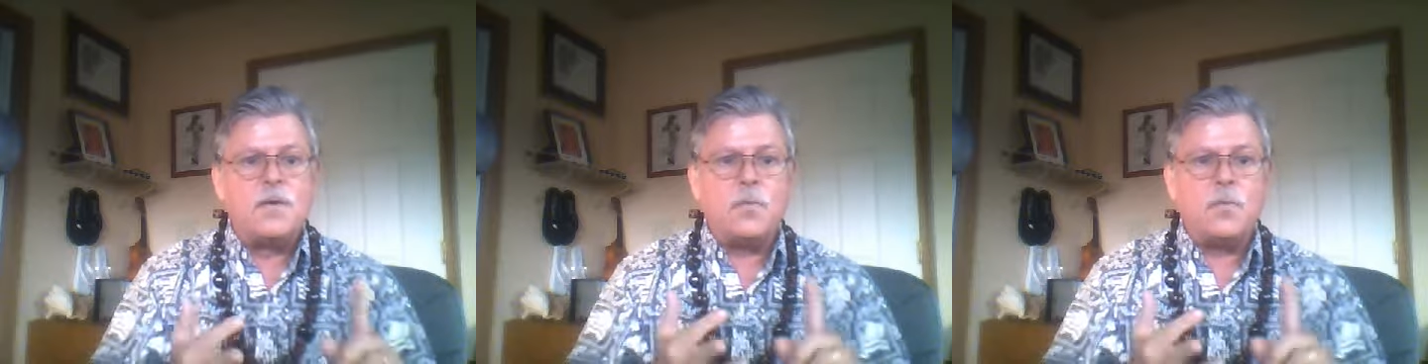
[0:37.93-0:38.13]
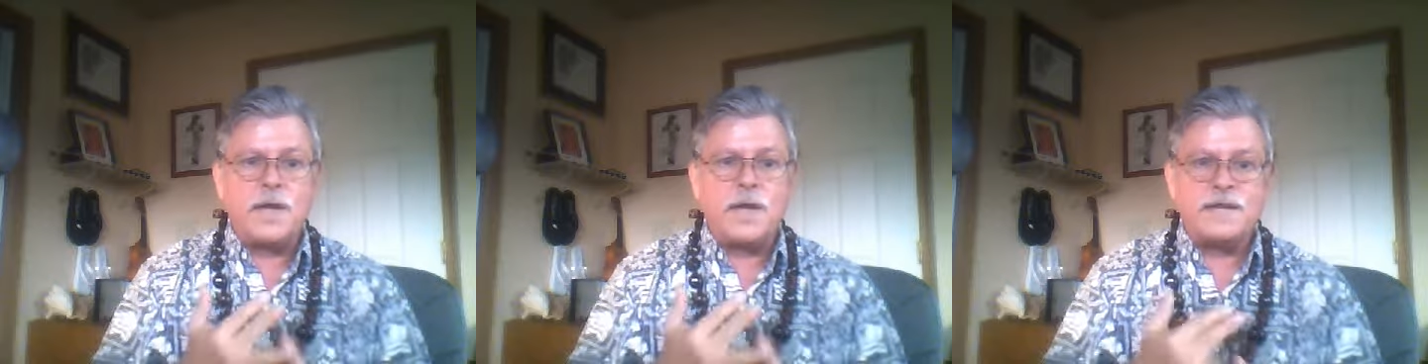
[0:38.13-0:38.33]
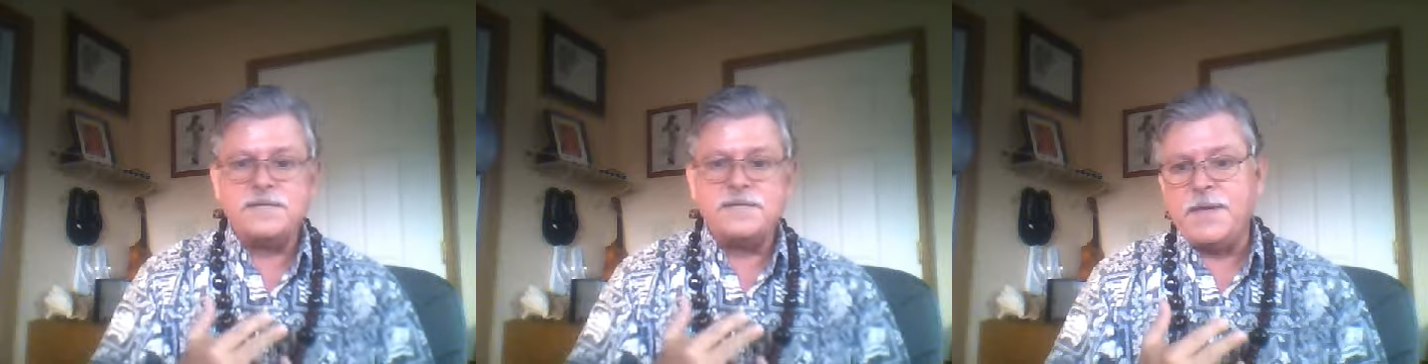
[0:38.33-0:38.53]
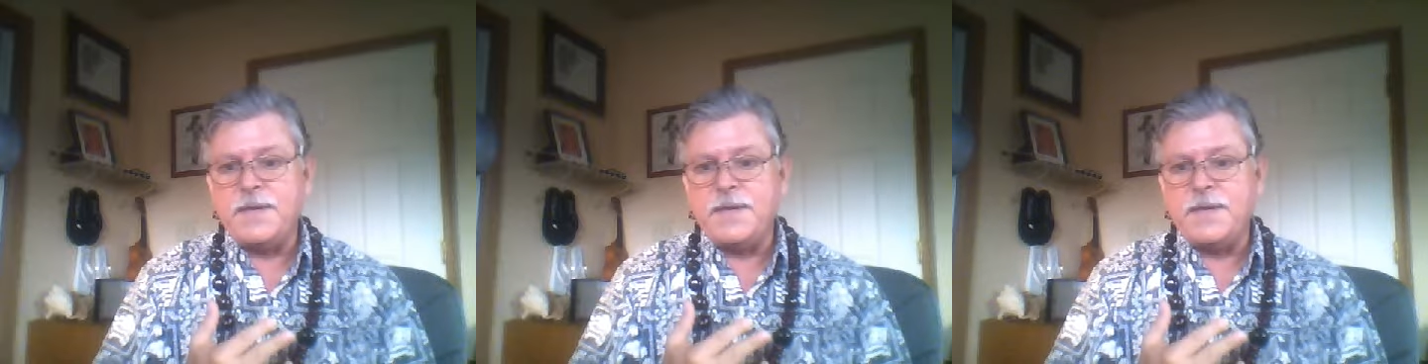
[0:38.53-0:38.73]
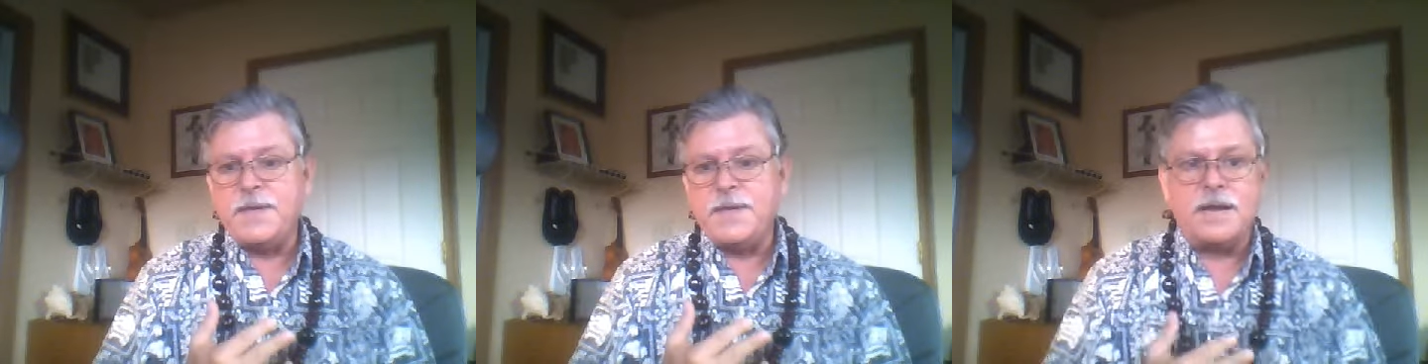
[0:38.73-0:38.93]
When is the
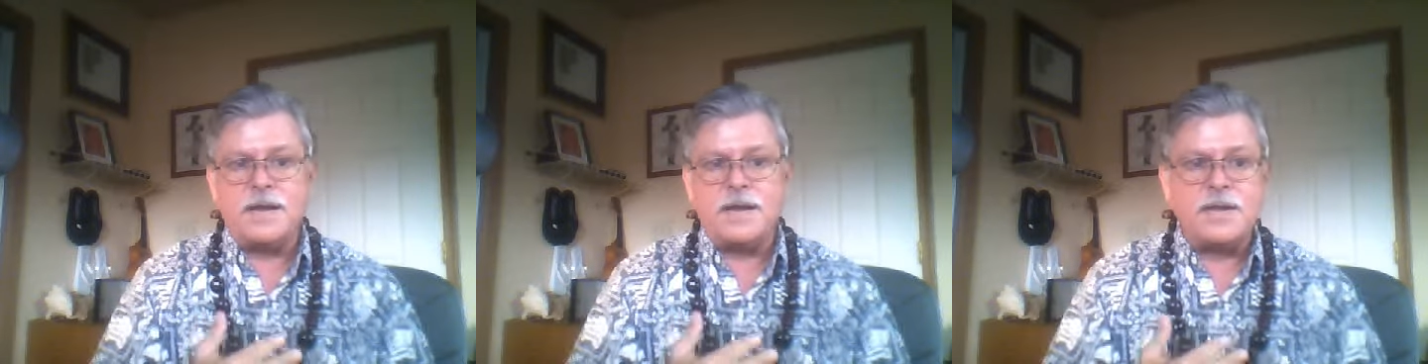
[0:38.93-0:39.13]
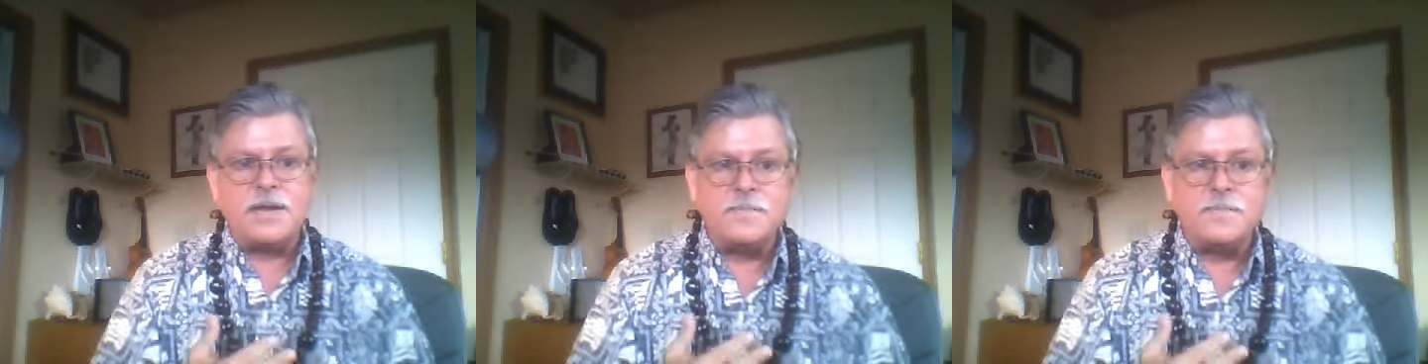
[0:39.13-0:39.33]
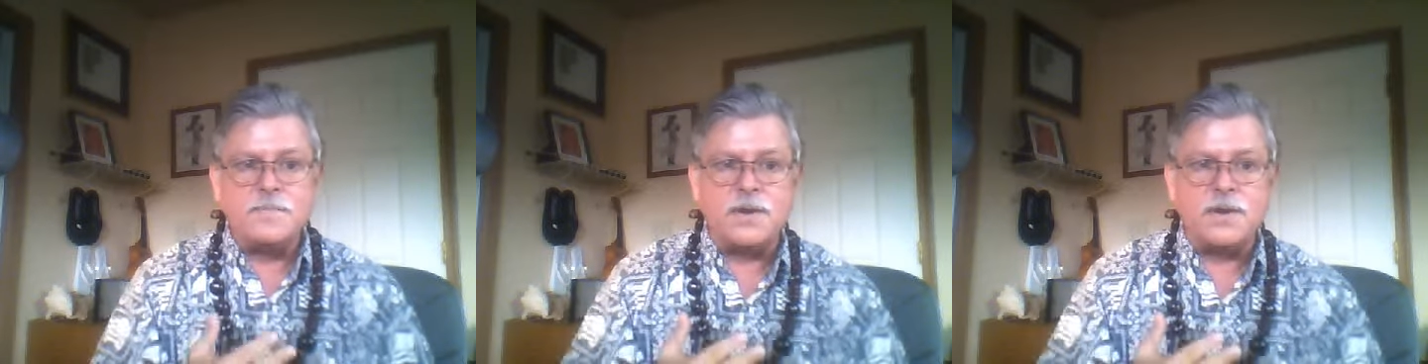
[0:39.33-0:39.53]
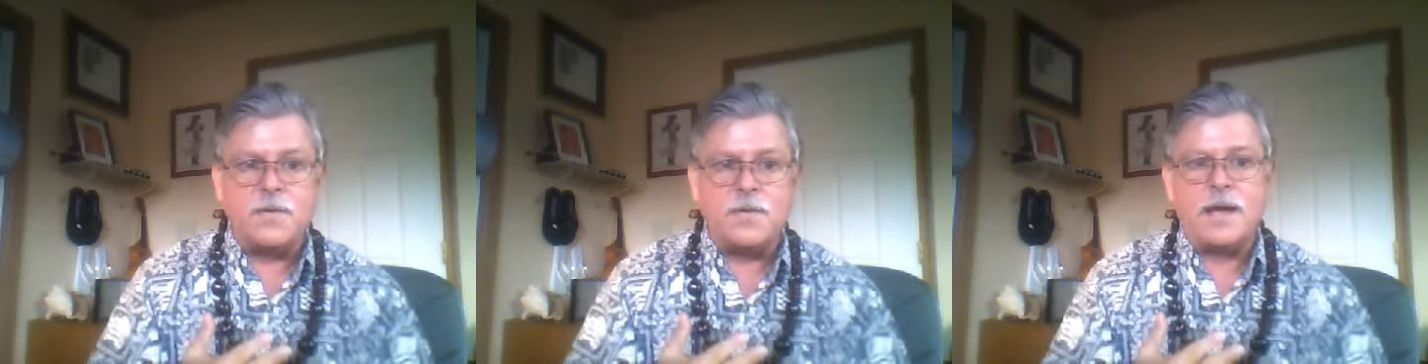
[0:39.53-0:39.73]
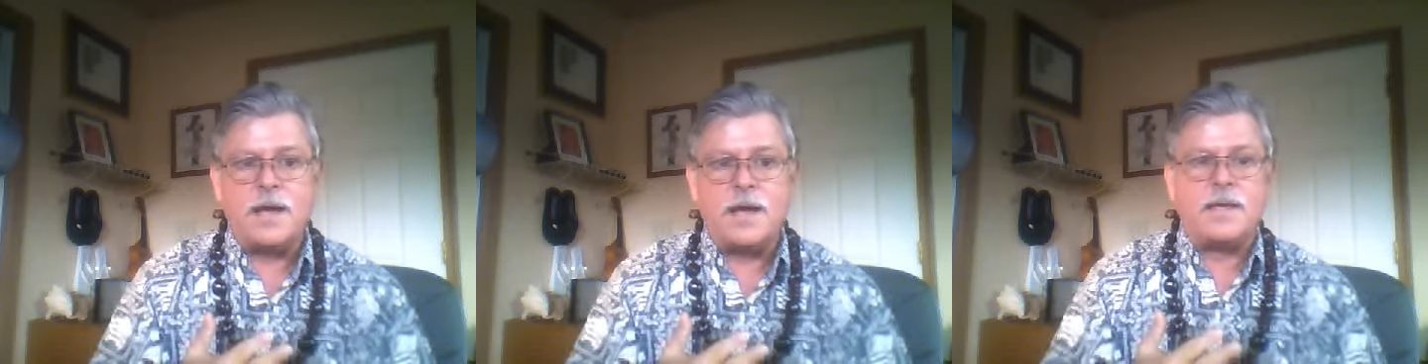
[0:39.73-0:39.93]
best time to come to
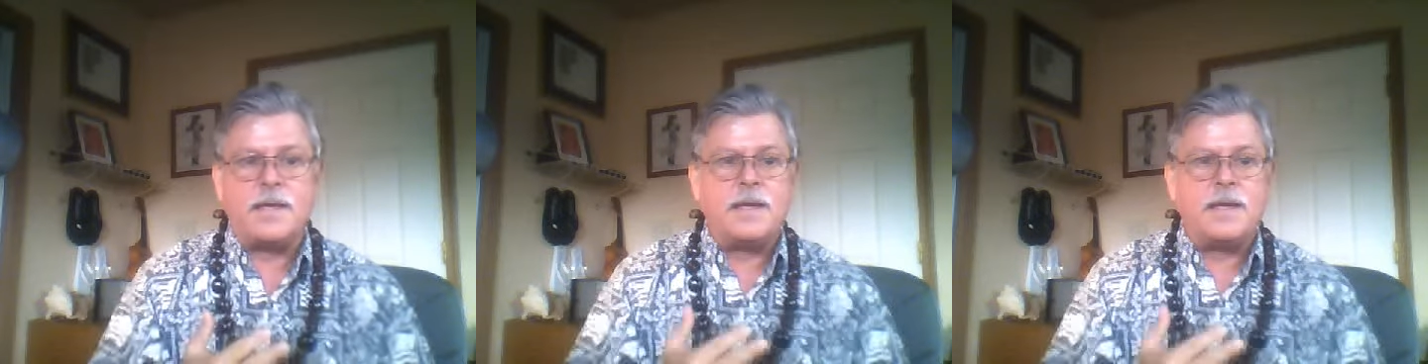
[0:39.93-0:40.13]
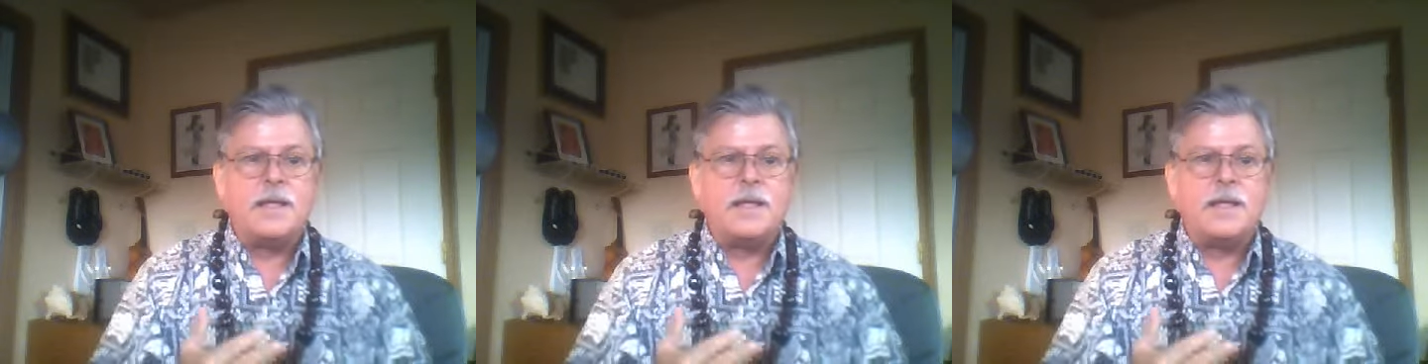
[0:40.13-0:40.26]
Hawaii?